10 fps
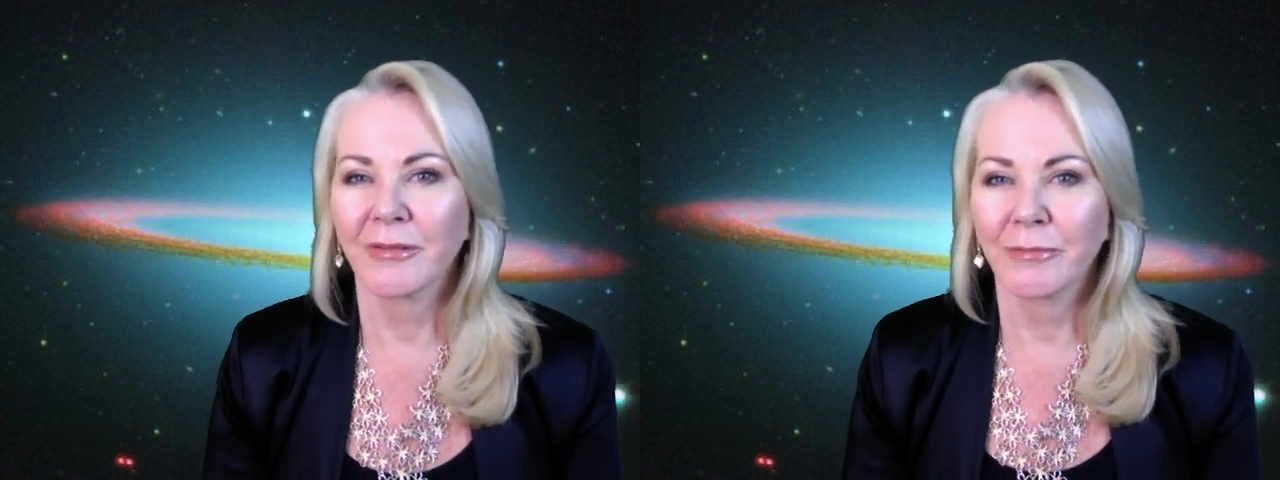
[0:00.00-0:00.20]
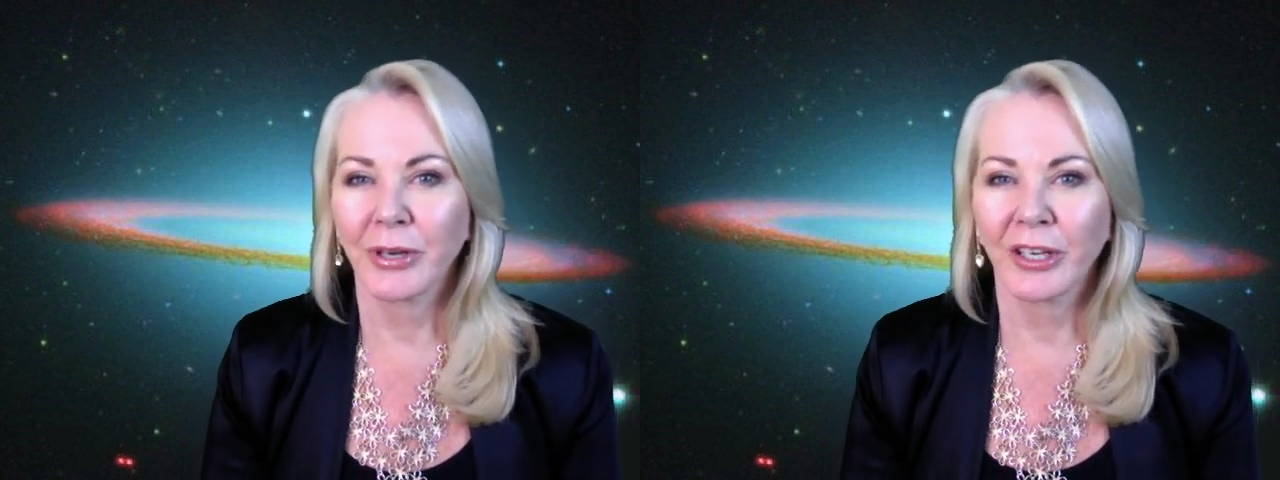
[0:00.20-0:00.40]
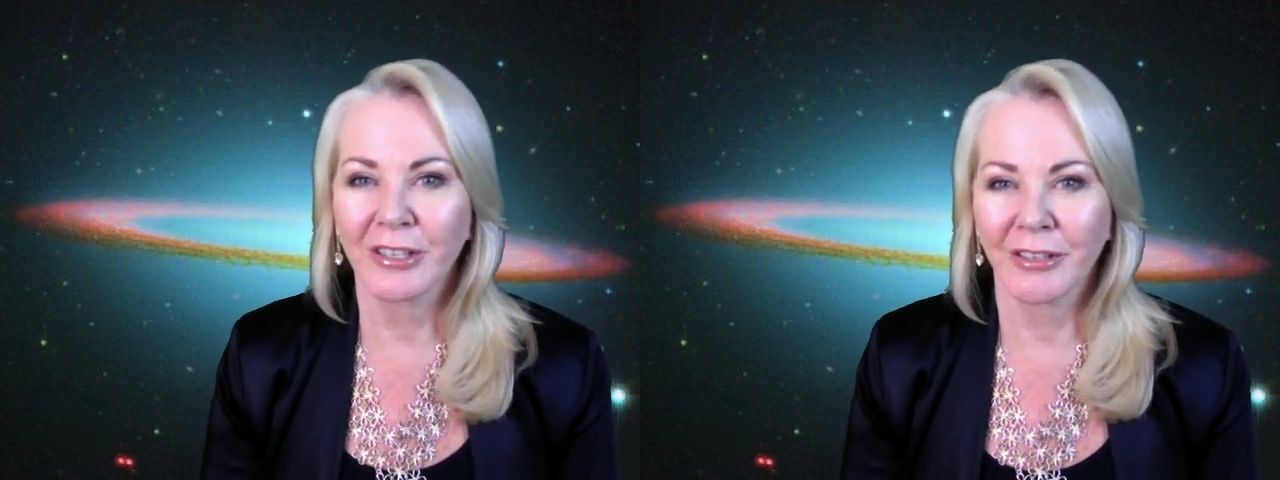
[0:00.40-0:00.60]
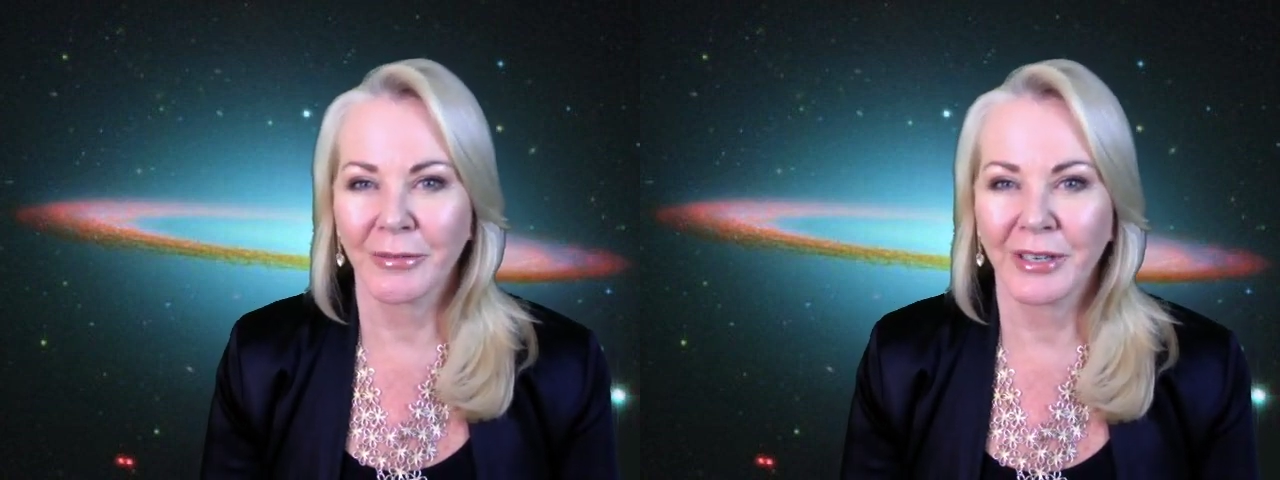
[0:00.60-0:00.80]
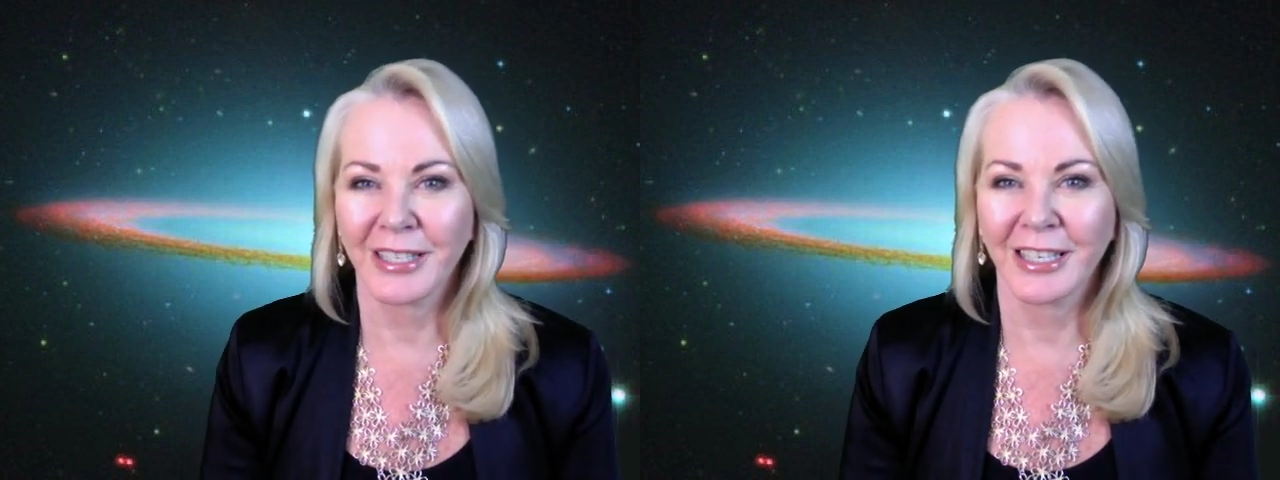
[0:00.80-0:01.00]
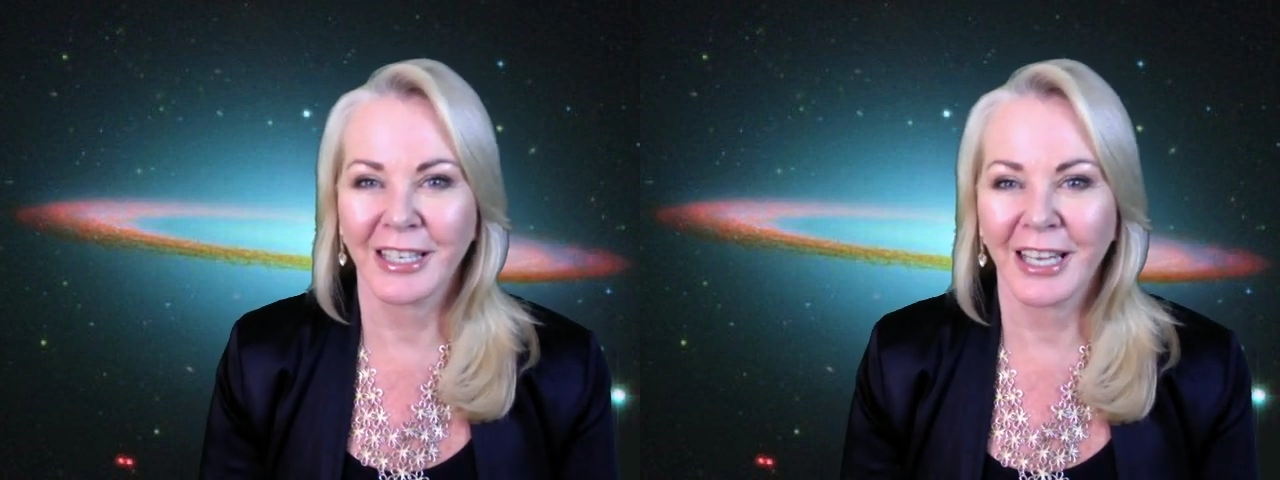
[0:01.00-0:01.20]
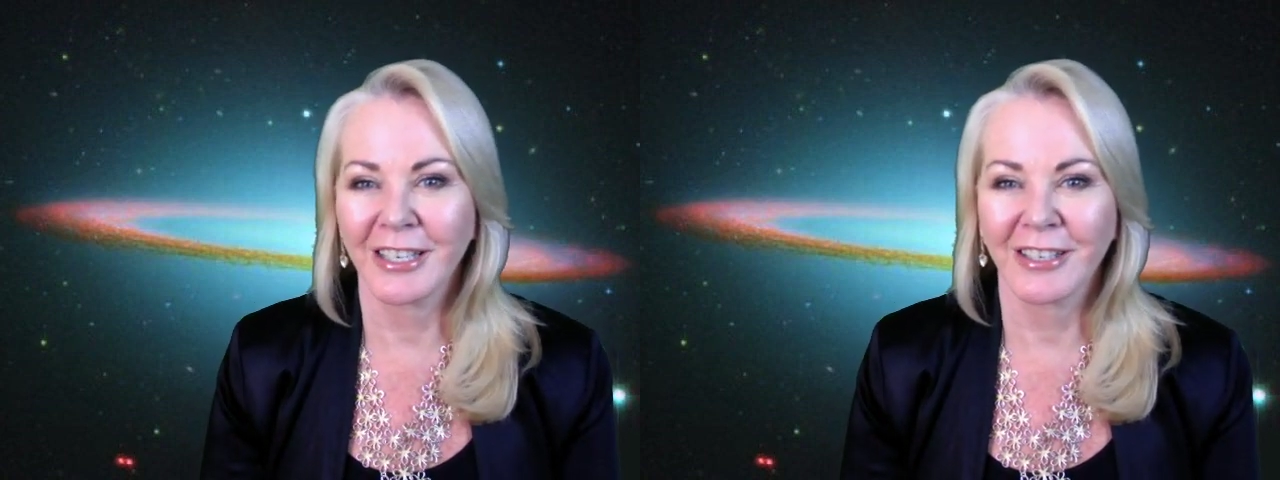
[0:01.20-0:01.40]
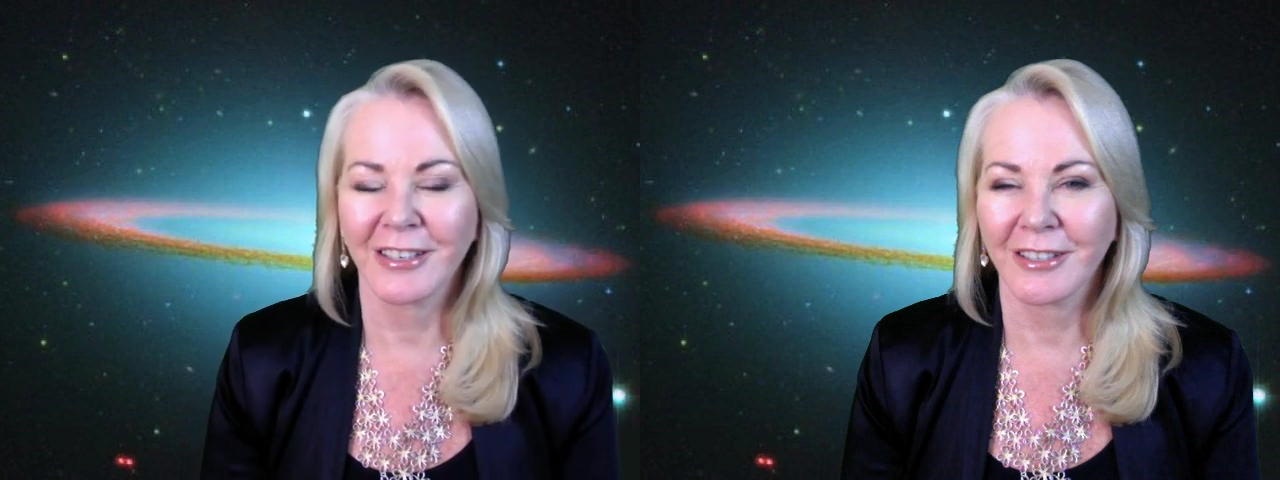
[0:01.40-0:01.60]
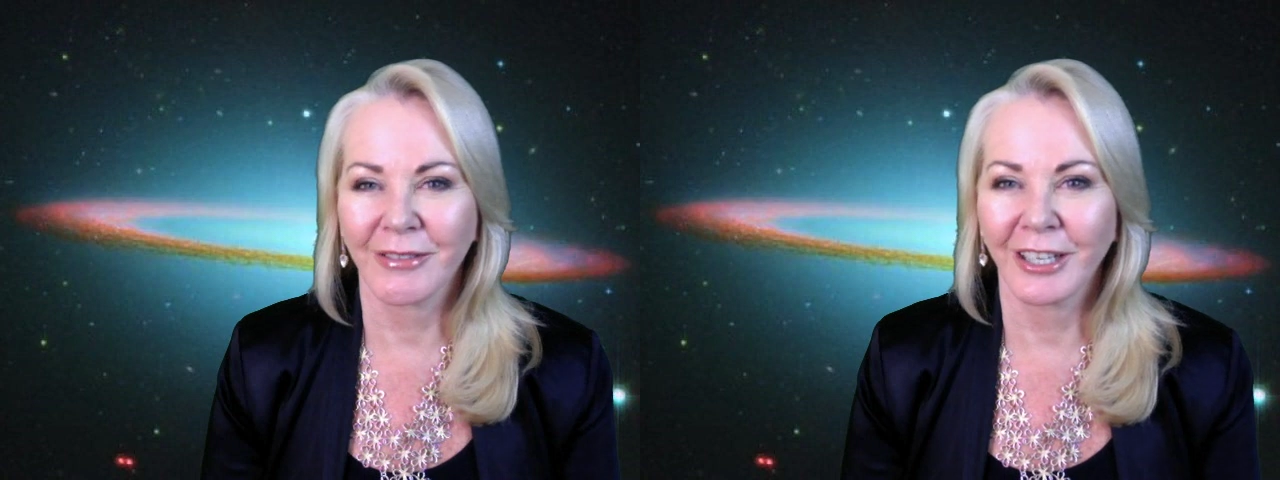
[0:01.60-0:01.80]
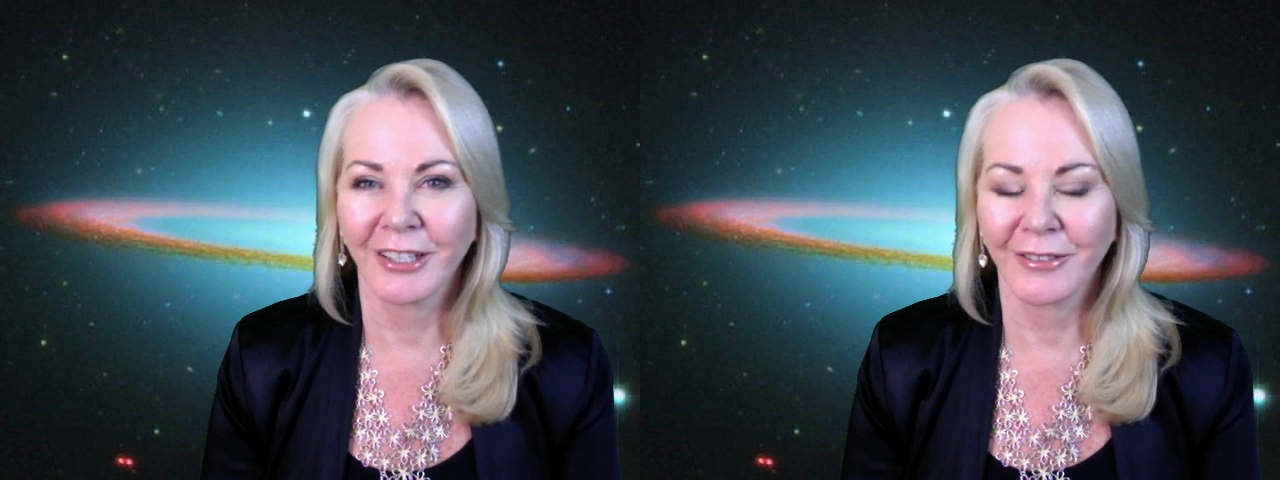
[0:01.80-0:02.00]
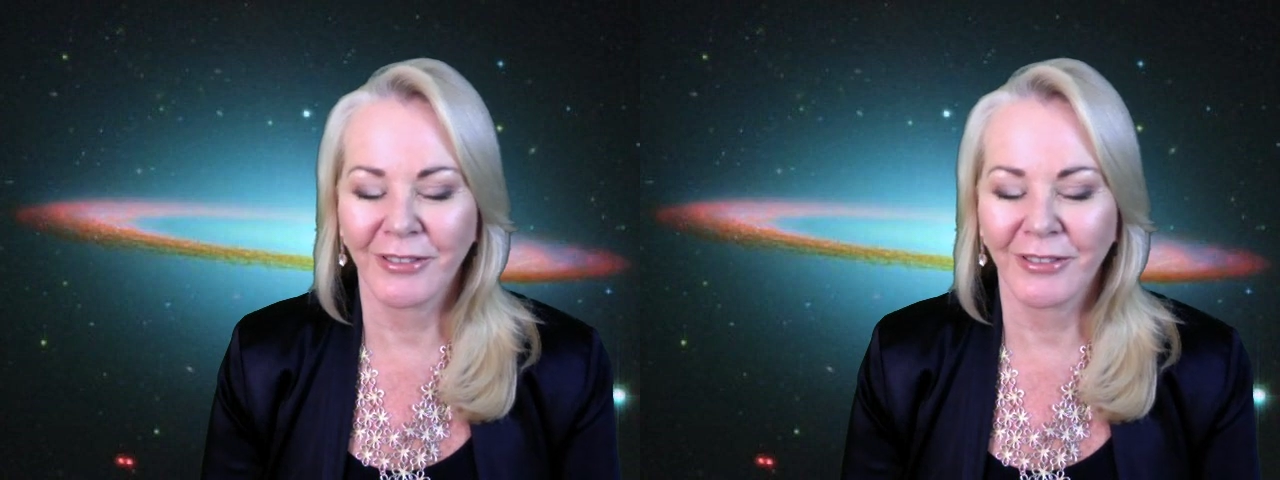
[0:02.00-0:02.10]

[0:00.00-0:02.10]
your personal presentation as well.